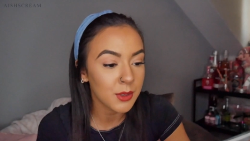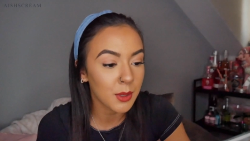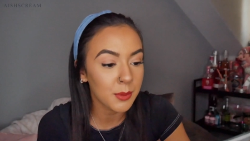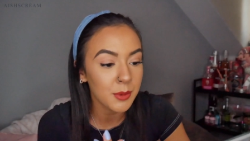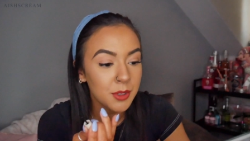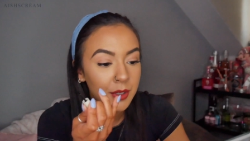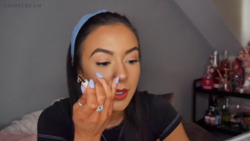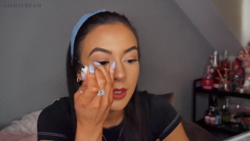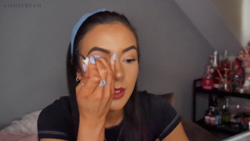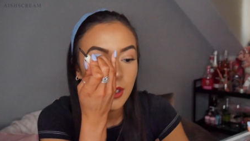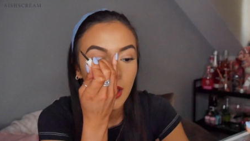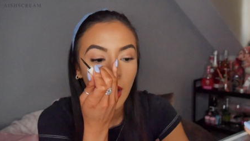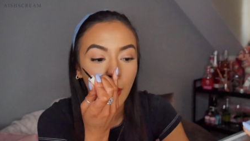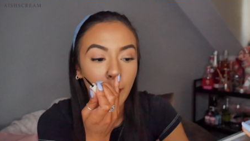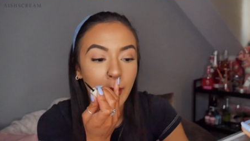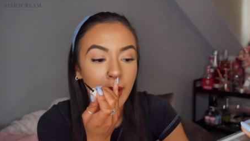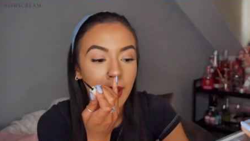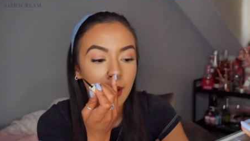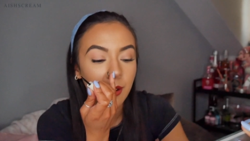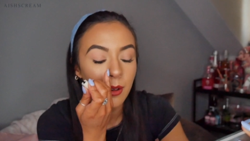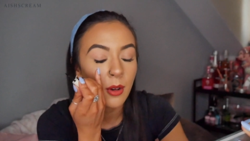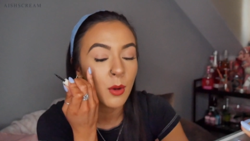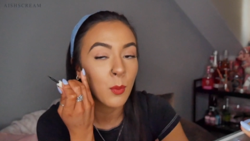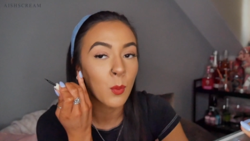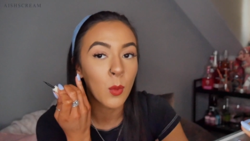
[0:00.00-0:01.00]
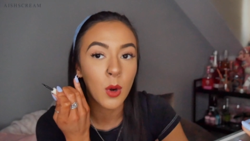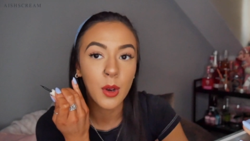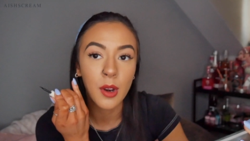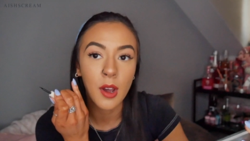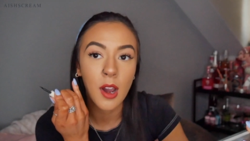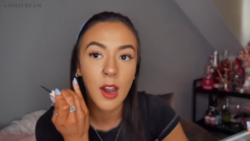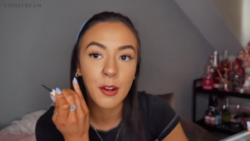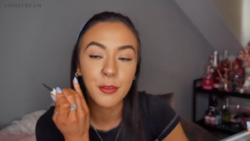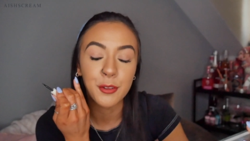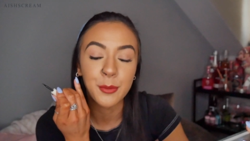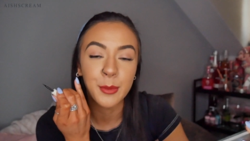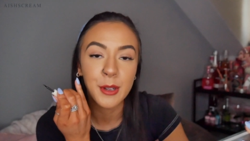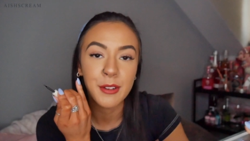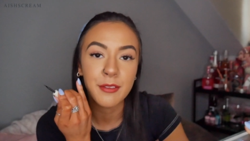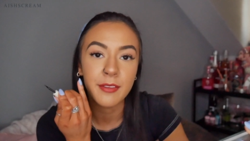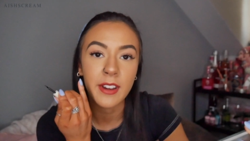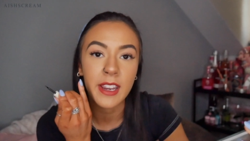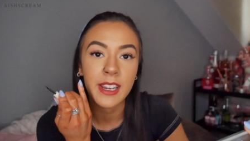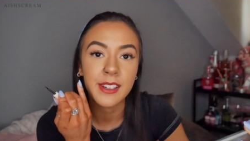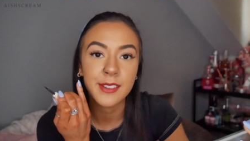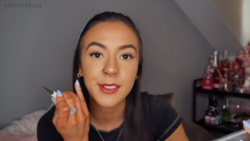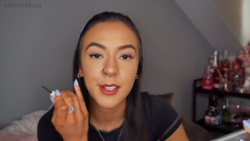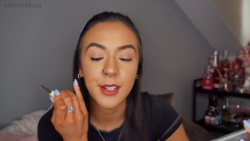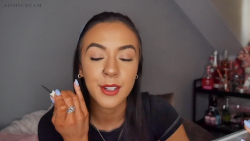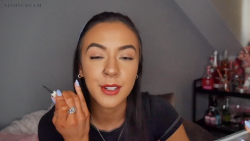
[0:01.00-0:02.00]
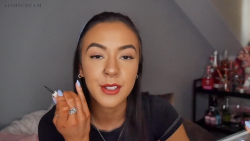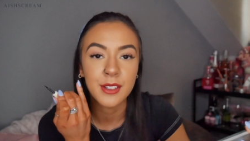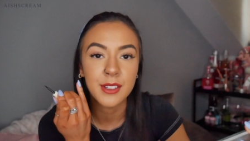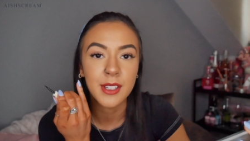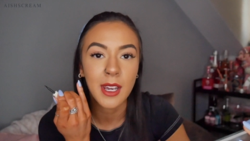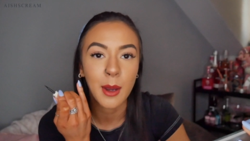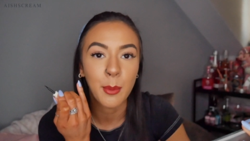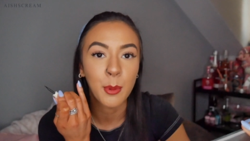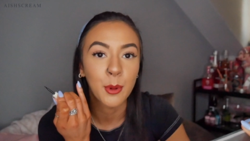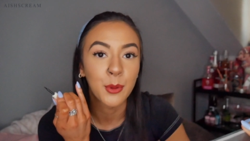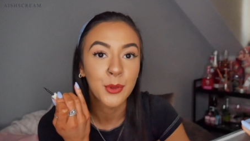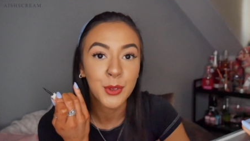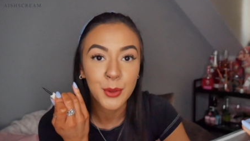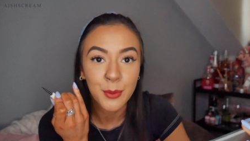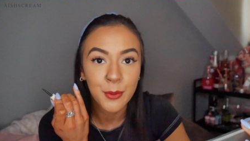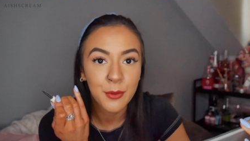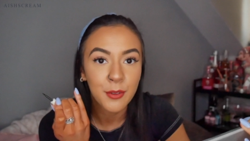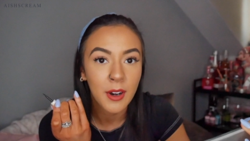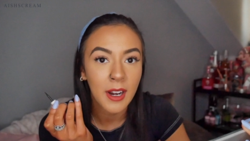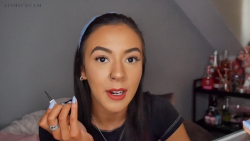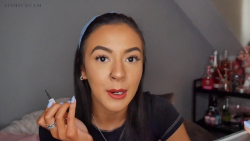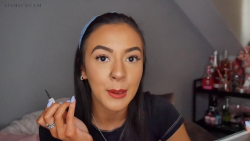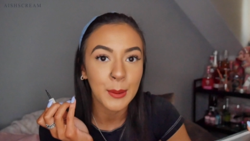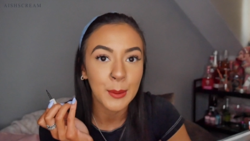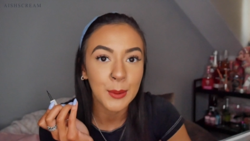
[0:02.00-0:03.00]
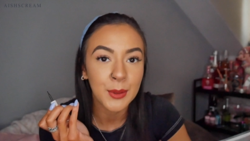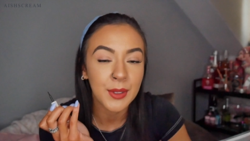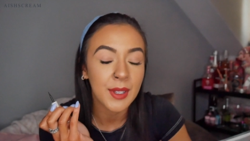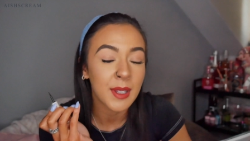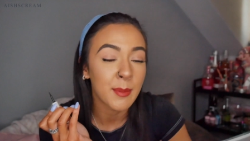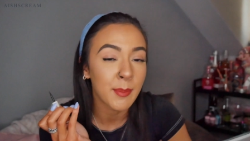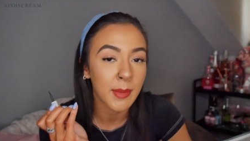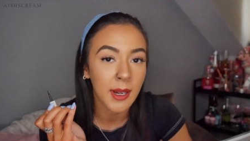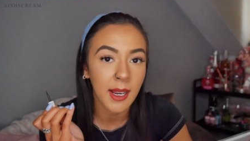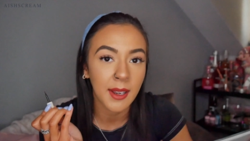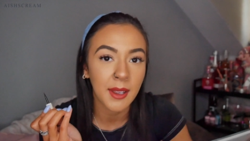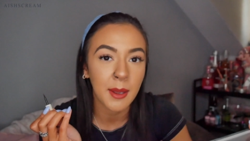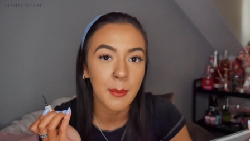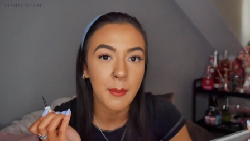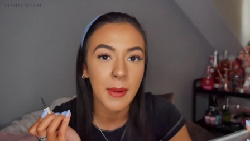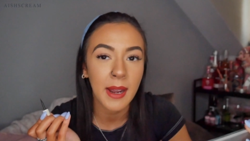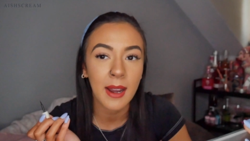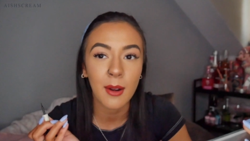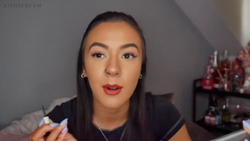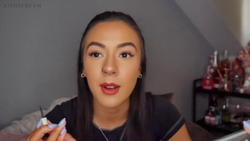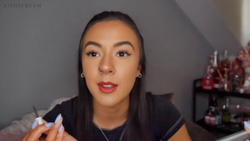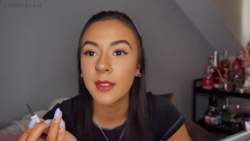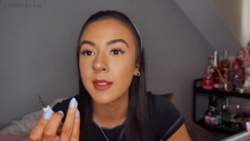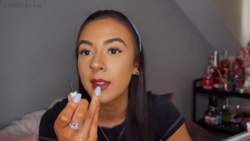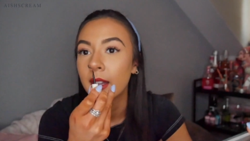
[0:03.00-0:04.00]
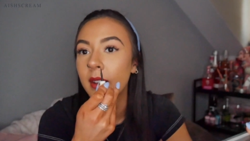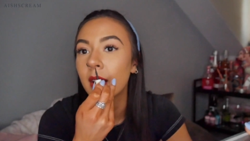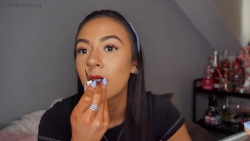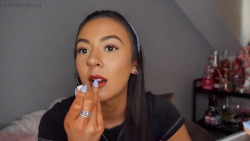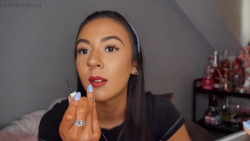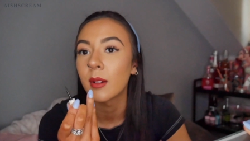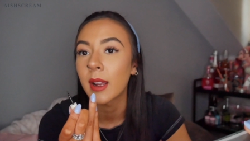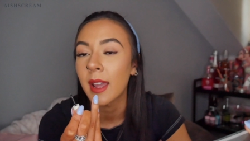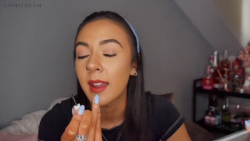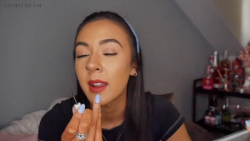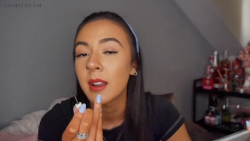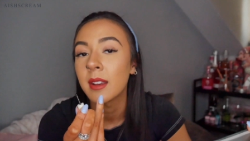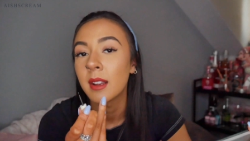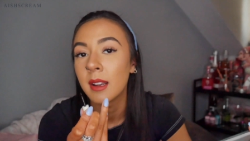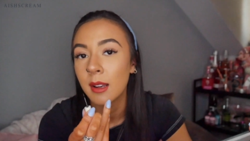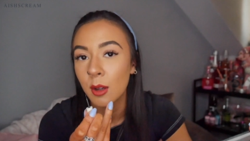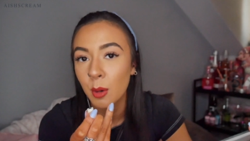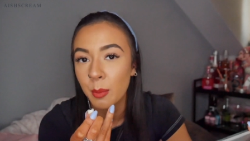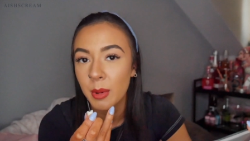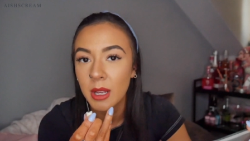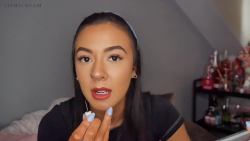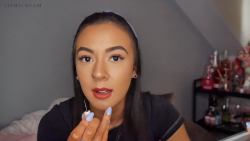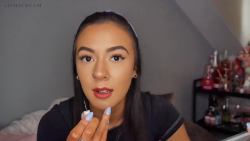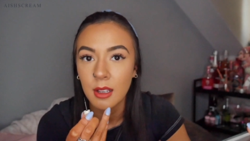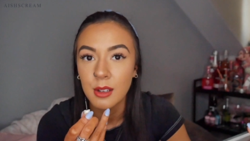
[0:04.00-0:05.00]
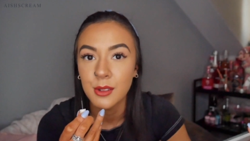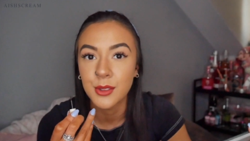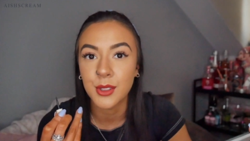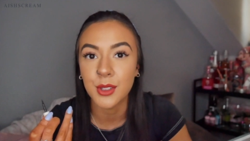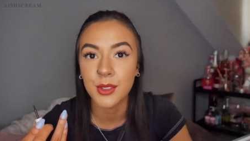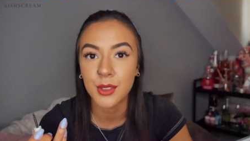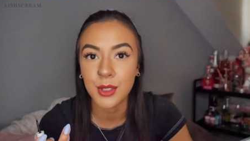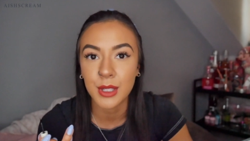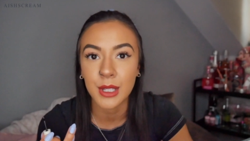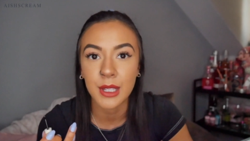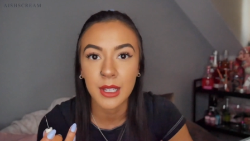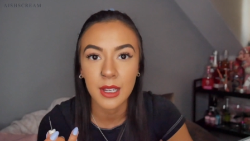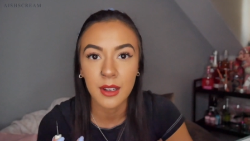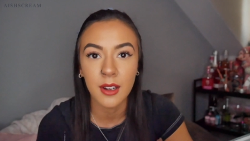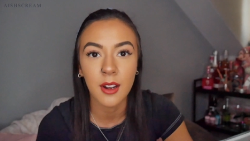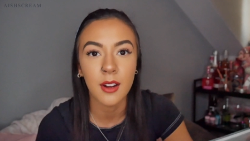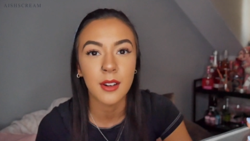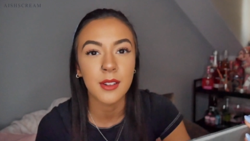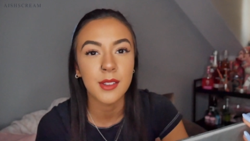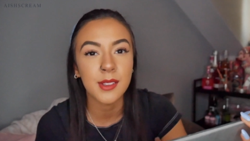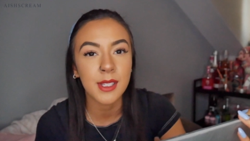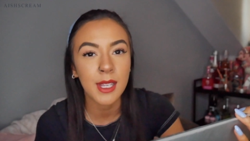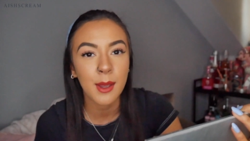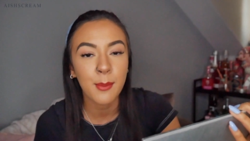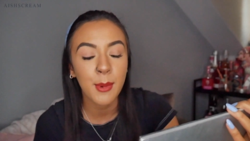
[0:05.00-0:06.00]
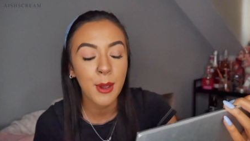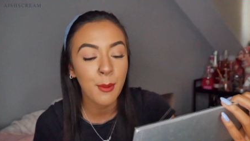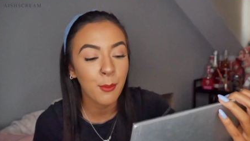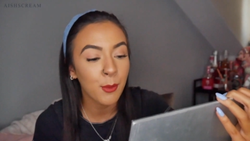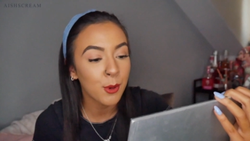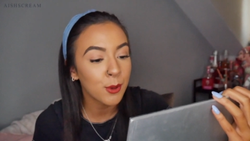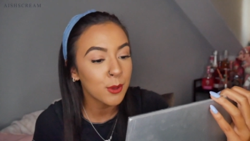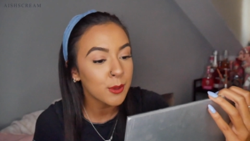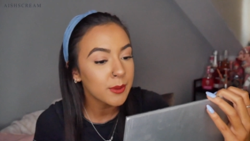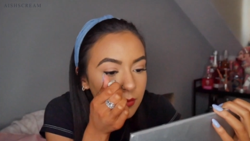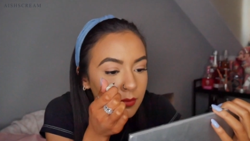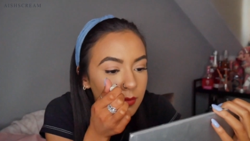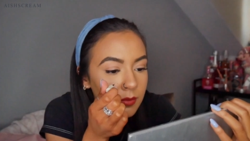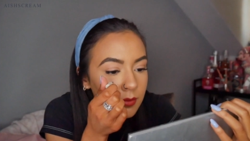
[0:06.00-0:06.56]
So I'm just gonna go in on one half of my face and tap on some freckles and then blend them out and then I'll get in a little bit closer so you can kind of see a bit more.